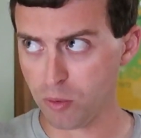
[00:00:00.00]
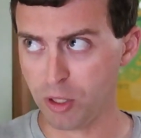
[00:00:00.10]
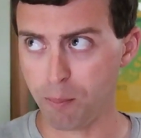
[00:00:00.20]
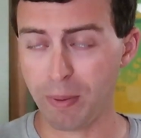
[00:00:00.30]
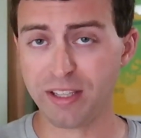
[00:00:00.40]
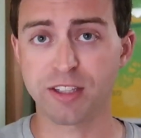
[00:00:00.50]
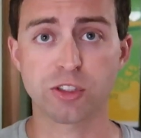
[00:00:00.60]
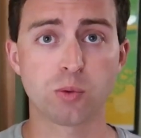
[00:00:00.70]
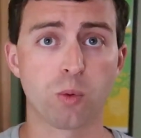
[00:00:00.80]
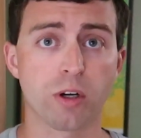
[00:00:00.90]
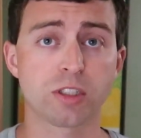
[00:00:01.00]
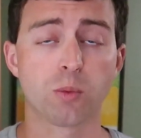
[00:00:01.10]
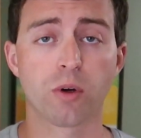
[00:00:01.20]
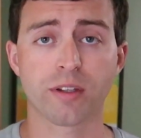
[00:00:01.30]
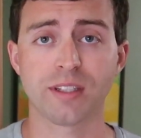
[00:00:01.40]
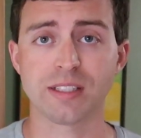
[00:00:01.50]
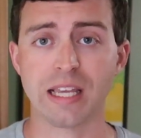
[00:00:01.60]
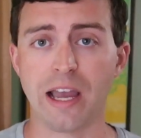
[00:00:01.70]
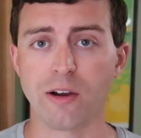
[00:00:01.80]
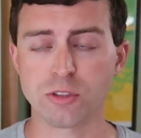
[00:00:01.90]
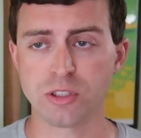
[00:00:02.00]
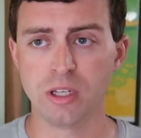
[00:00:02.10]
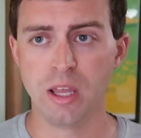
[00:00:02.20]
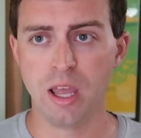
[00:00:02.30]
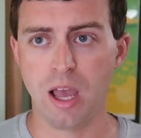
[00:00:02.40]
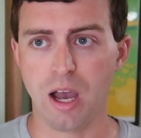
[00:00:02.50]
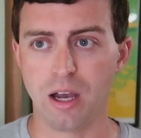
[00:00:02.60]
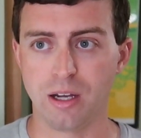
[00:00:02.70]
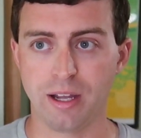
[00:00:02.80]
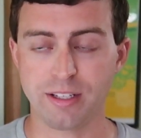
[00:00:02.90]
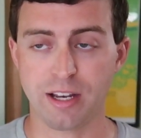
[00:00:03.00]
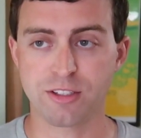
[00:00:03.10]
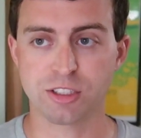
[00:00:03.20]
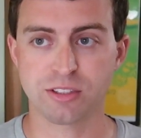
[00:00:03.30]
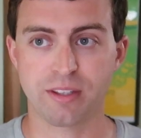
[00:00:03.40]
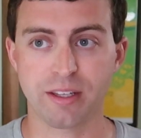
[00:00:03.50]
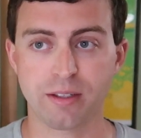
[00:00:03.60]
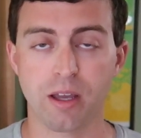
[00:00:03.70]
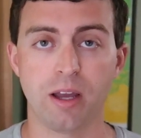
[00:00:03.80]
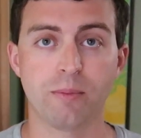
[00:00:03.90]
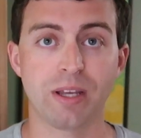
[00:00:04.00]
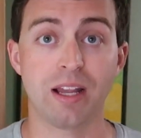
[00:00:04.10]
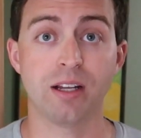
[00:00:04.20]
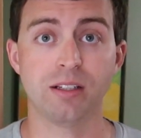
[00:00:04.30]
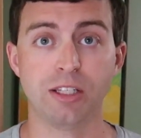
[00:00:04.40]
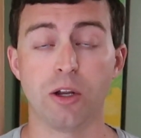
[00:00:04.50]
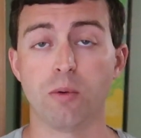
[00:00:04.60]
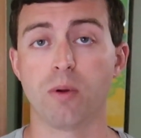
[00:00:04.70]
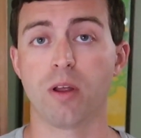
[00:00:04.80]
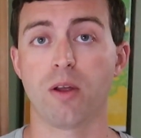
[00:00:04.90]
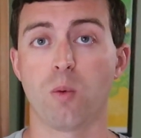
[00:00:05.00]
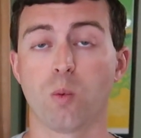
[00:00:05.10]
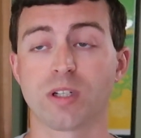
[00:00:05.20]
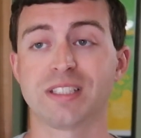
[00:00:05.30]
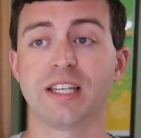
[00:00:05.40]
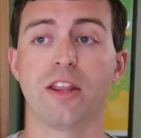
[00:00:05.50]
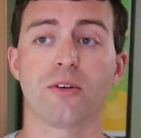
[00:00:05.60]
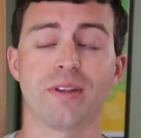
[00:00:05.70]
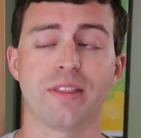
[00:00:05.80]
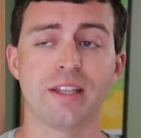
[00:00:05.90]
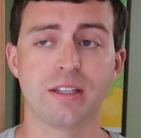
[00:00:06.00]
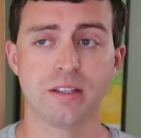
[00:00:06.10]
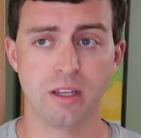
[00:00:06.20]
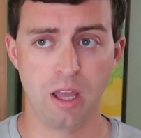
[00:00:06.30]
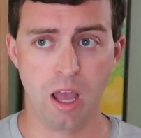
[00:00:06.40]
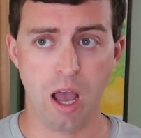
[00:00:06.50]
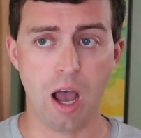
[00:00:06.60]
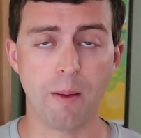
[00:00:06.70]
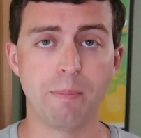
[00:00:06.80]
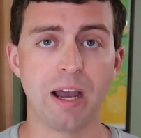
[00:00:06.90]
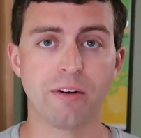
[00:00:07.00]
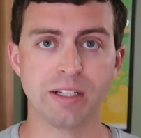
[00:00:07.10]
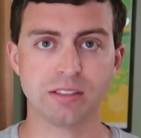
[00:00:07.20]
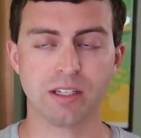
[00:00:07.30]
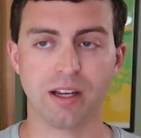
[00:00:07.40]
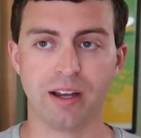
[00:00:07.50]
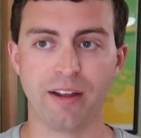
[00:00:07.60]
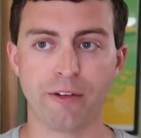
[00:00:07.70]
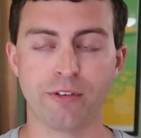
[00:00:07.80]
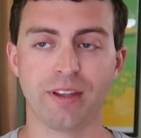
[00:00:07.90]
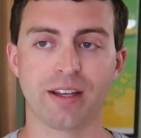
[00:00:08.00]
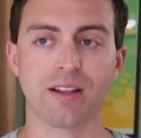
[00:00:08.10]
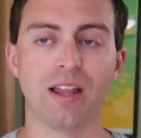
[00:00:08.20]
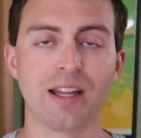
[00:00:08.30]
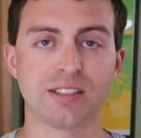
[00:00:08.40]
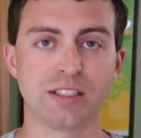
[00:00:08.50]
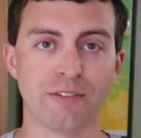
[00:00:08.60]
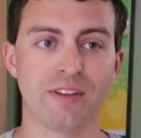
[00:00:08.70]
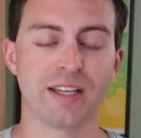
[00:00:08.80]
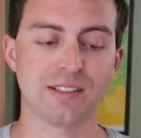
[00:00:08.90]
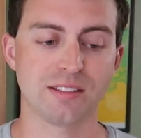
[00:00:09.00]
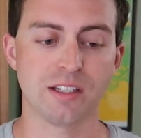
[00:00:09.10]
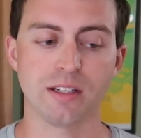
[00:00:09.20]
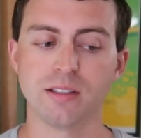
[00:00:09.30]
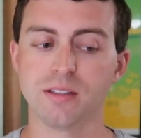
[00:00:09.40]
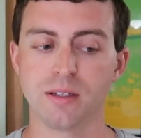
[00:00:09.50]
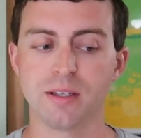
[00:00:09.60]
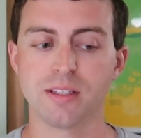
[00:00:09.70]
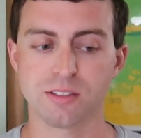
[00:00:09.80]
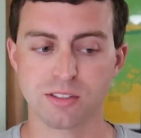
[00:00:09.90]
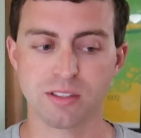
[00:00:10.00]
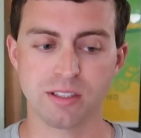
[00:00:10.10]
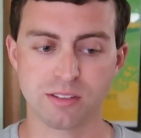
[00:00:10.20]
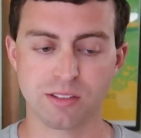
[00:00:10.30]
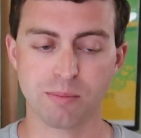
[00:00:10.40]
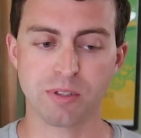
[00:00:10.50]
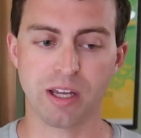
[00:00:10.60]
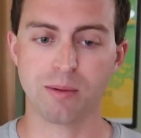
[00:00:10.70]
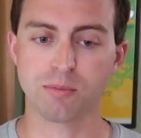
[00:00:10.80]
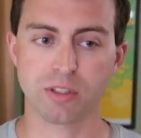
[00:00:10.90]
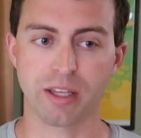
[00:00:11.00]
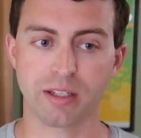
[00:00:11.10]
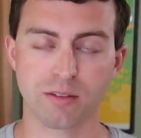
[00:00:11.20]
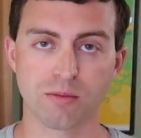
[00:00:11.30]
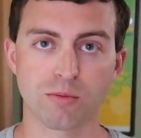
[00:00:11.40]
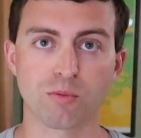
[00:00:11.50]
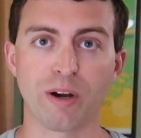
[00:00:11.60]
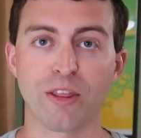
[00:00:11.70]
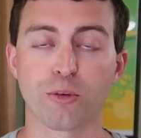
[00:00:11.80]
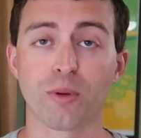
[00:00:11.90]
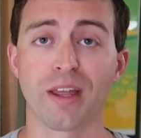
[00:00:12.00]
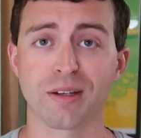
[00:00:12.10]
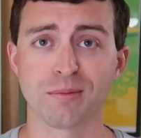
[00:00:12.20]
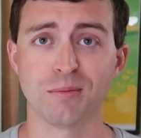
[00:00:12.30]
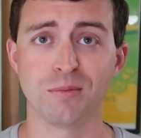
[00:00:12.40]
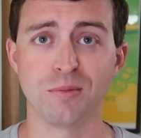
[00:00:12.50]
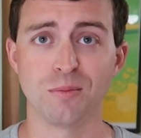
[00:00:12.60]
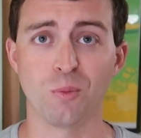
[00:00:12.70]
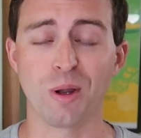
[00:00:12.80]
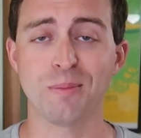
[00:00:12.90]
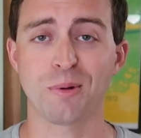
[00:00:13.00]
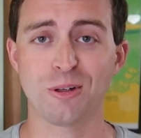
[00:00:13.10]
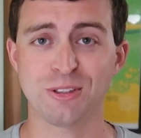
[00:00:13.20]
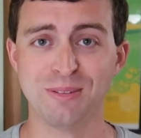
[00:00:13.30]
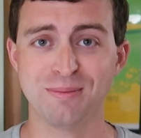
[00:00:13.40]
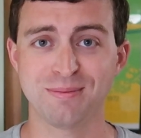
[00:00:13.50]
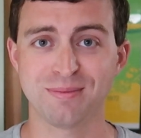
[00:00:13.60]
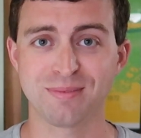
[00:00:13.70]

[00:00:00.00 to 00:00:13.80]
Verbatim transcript: you know, make this work, to work this out. I just think we got to, you know, work together and think about it. I feel like a lot of stuff that gets done is sometimes like ran through like one person,